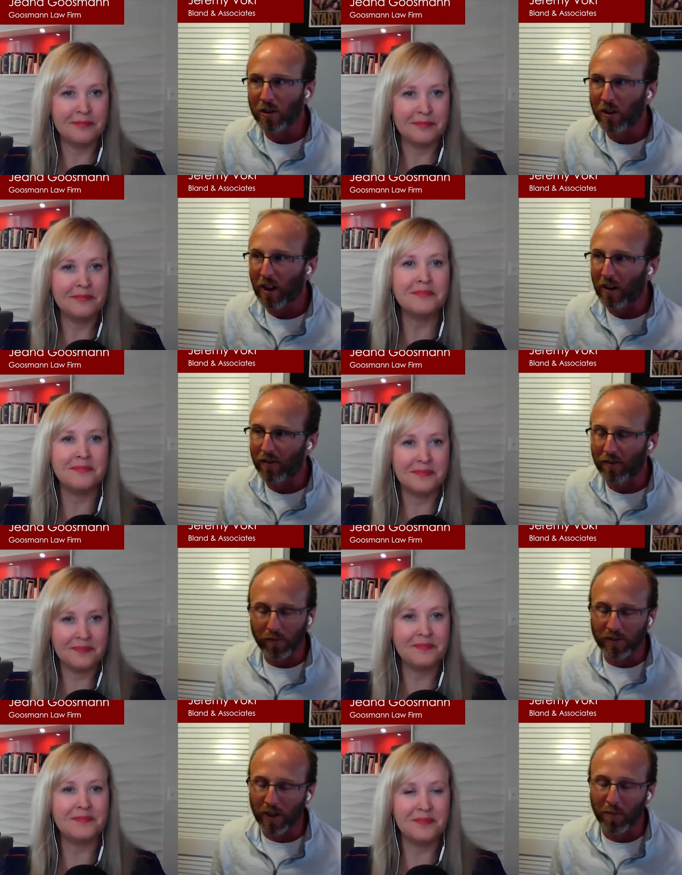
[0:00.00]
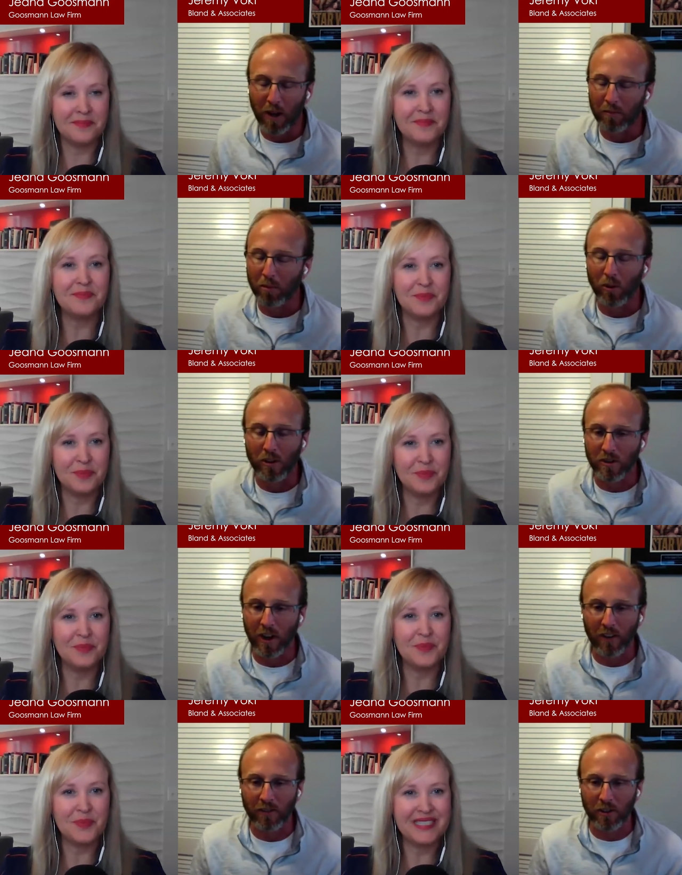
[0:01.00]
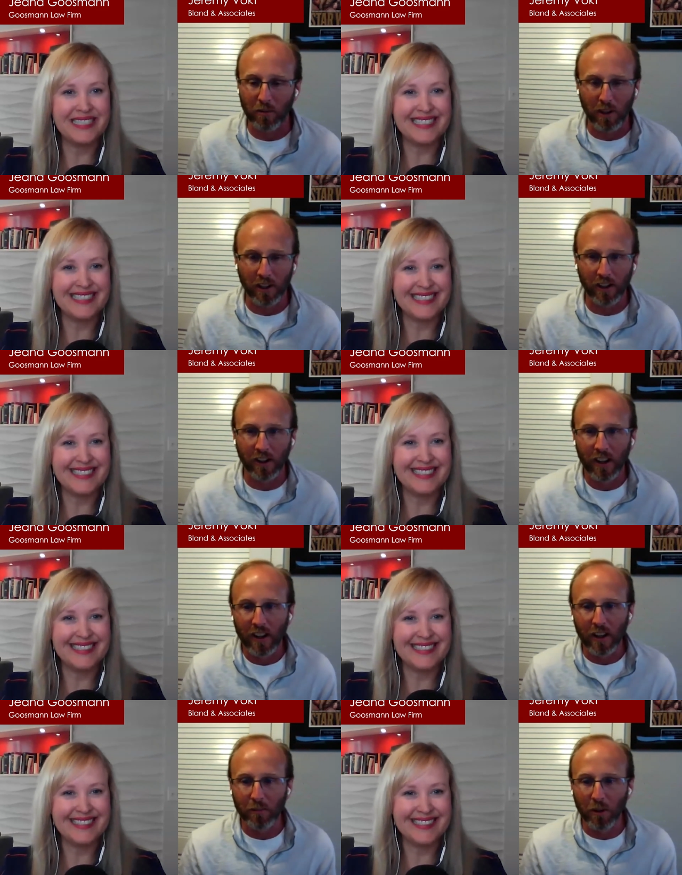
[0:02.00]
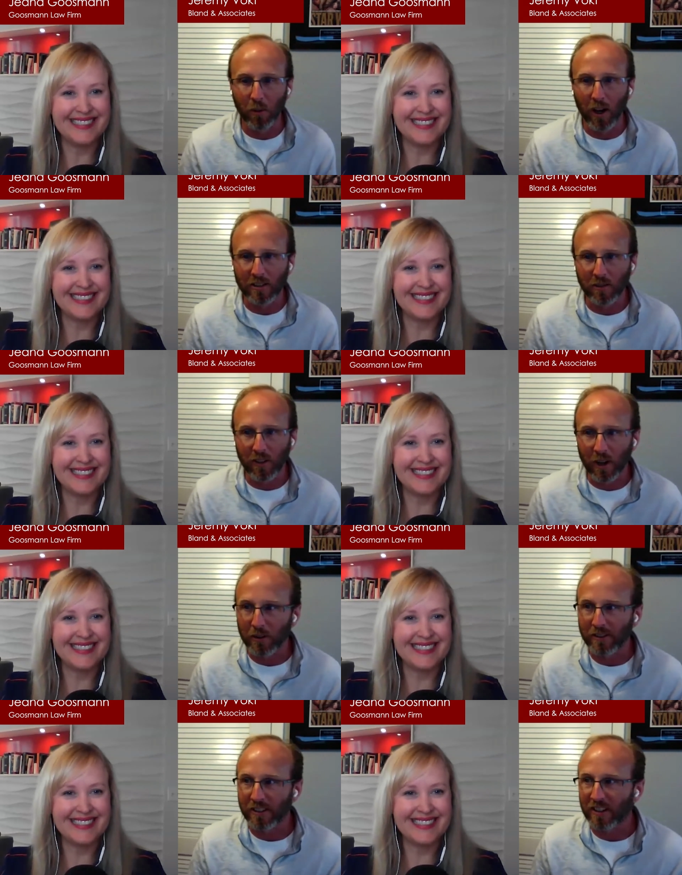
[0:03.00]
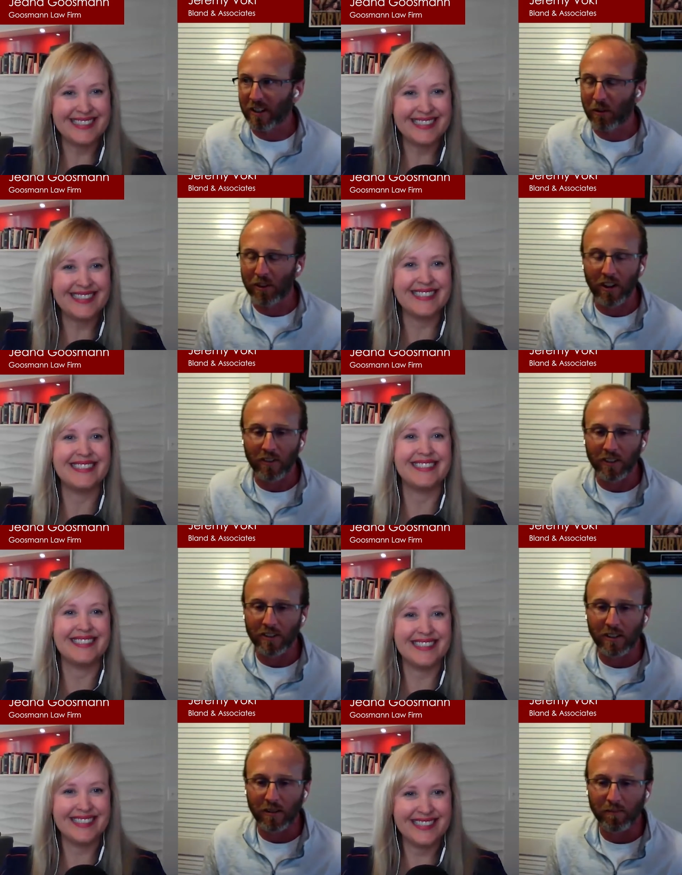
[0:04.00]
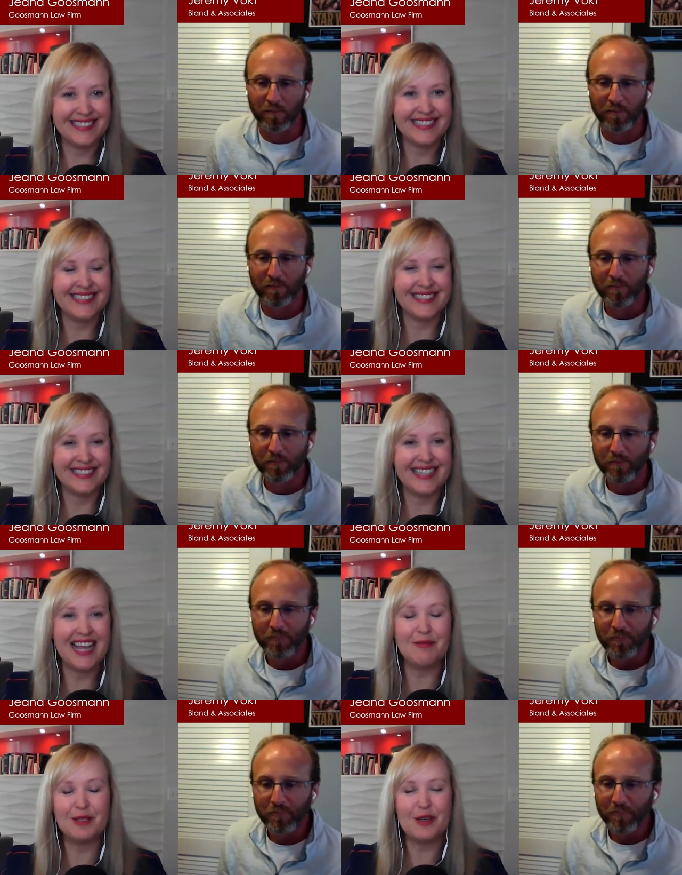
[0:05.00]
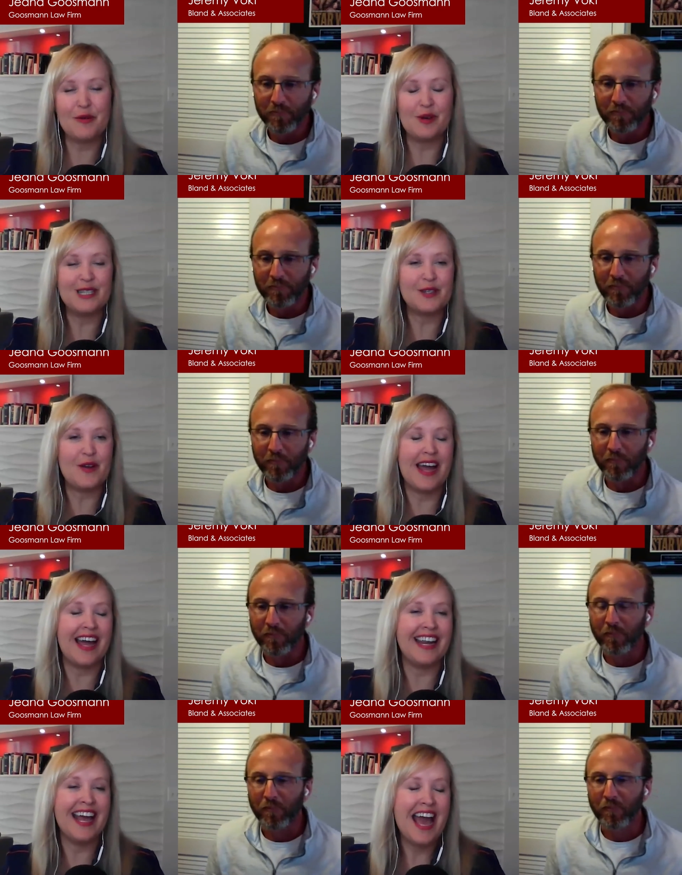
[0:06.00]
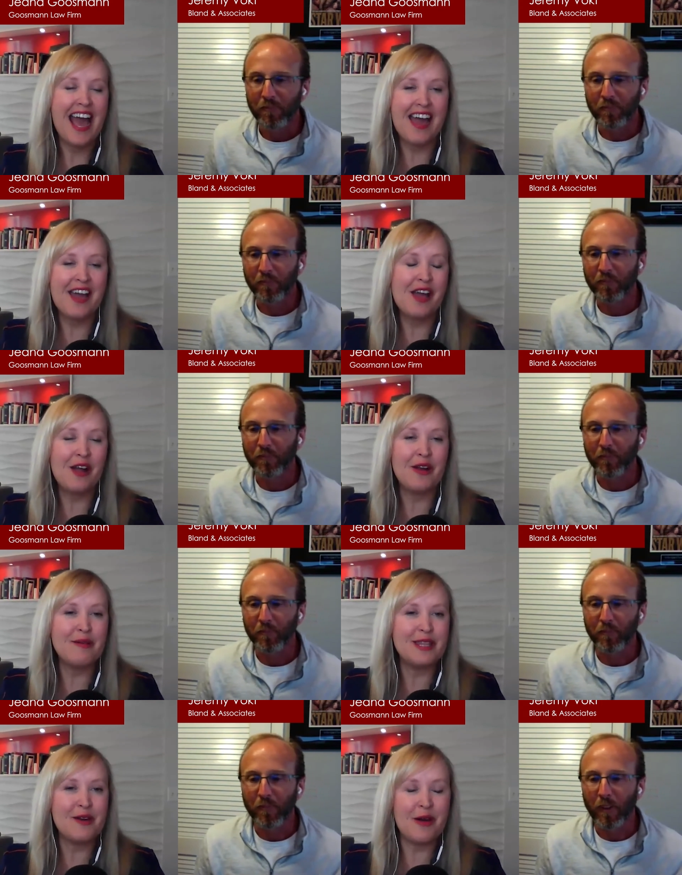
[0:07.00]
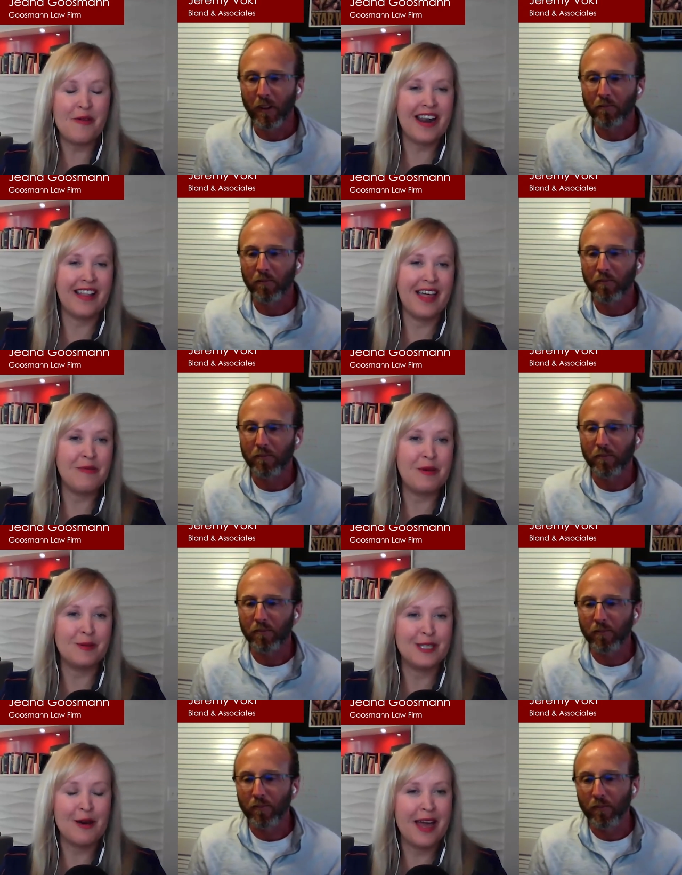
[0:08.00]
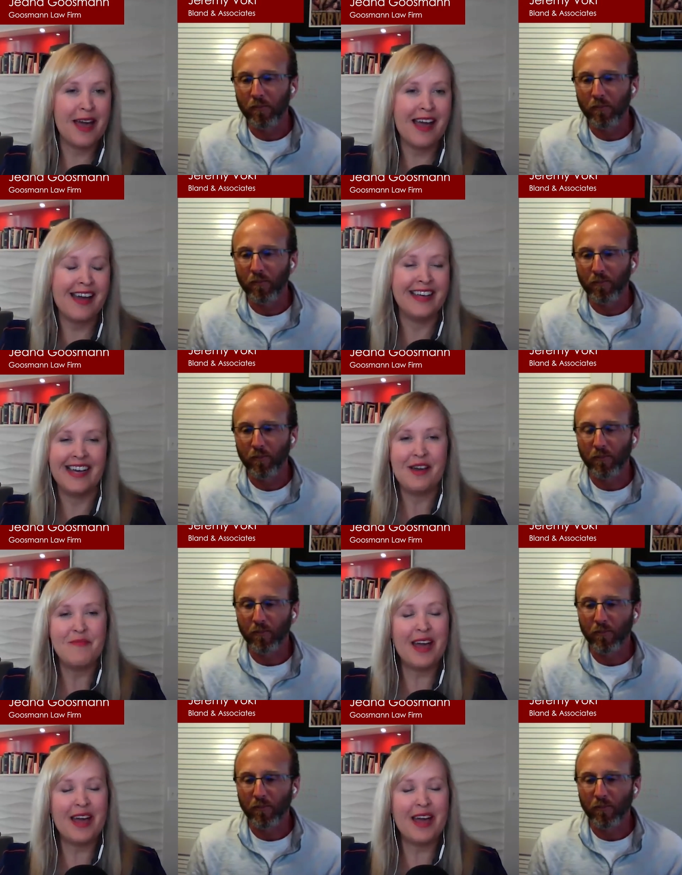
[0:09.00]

Speaker 1: too, and a lot of the same probably employees you have, too. Being here in the Midwest, we're very resilient with all of this. So.
Speaker 2: Absolutely. Well, that's great. And I agree with you. I've had a lot of people tell me, I, I